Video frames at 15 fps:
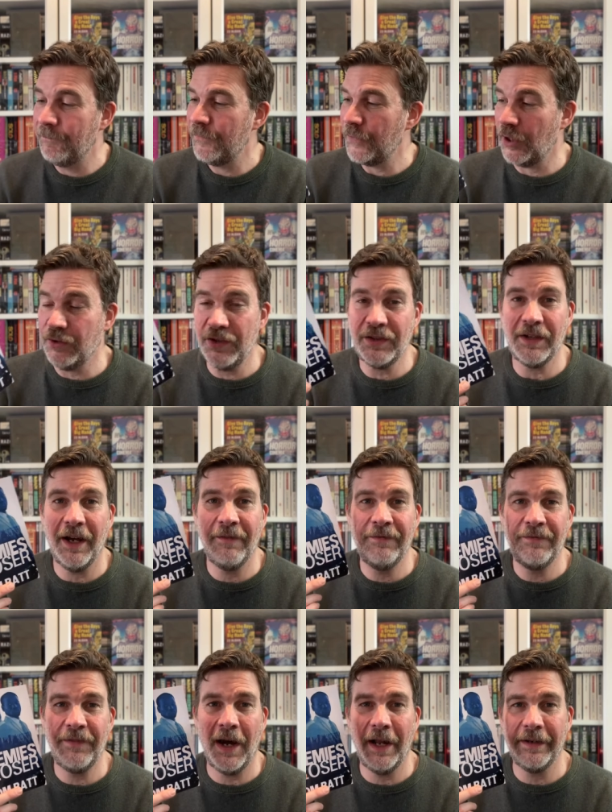So just a
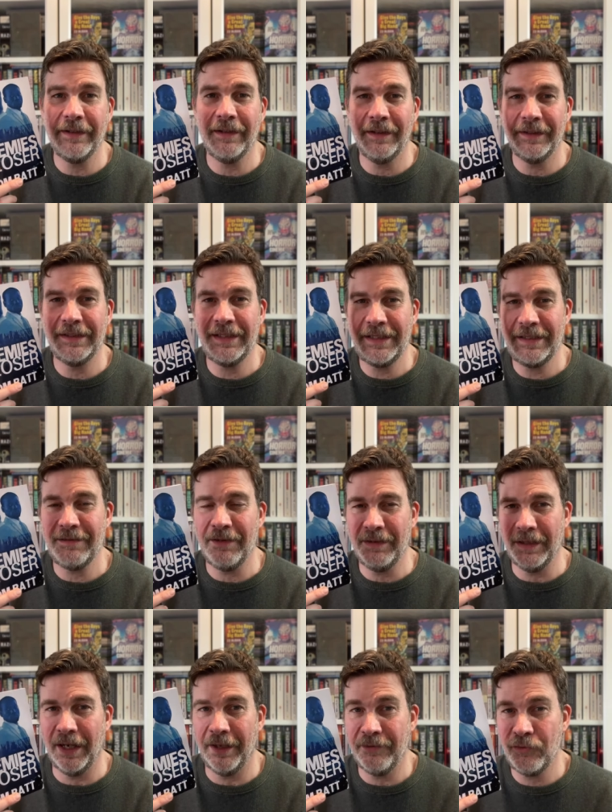fun, you
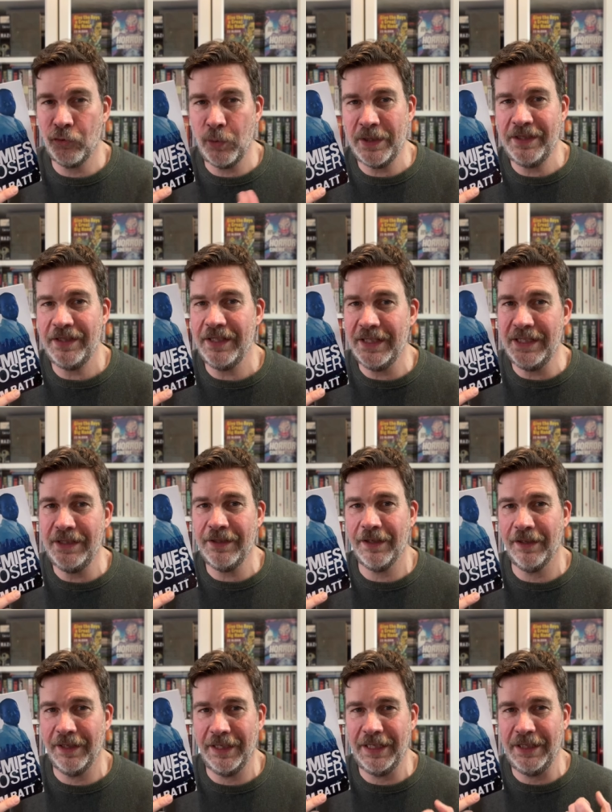know, twisty,
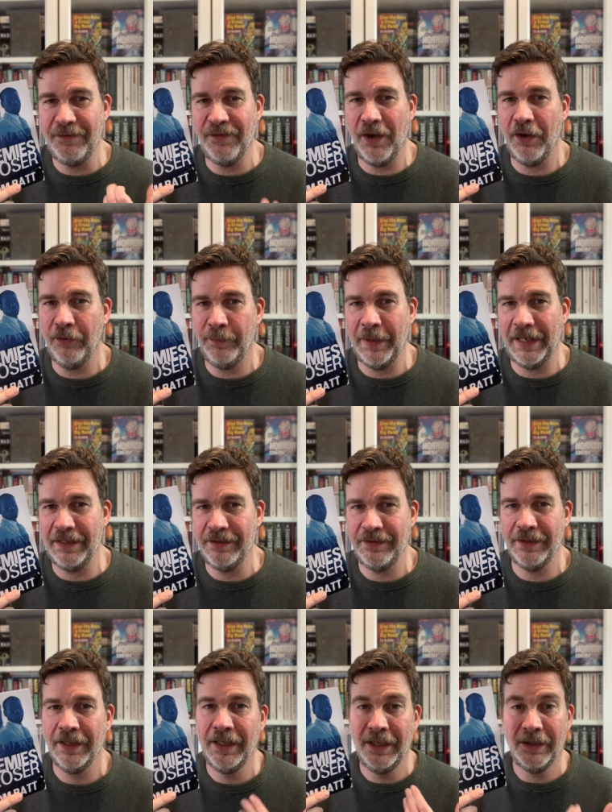turny,
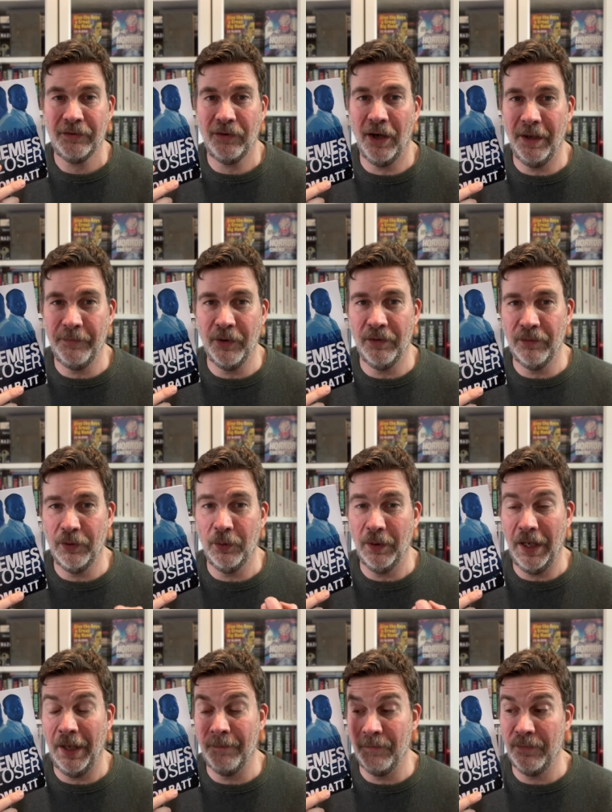fast-paced crime
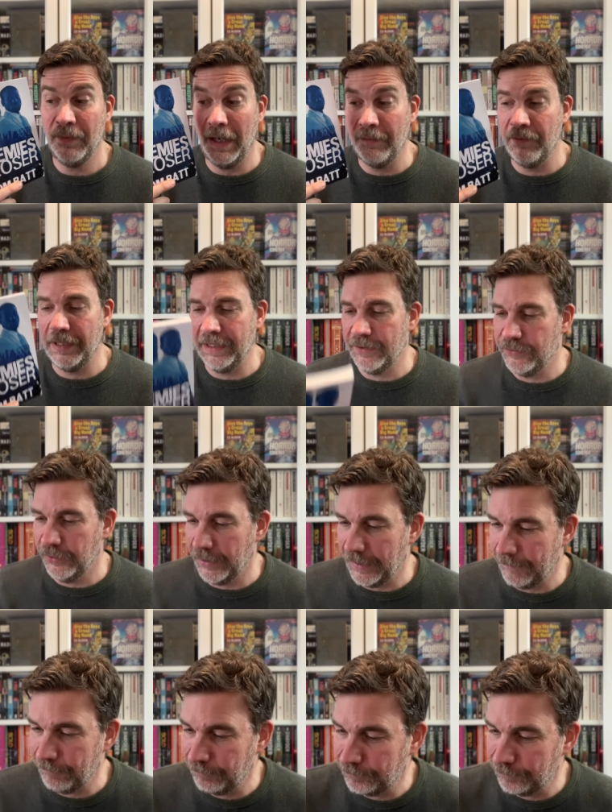novel. I really enjoyed it.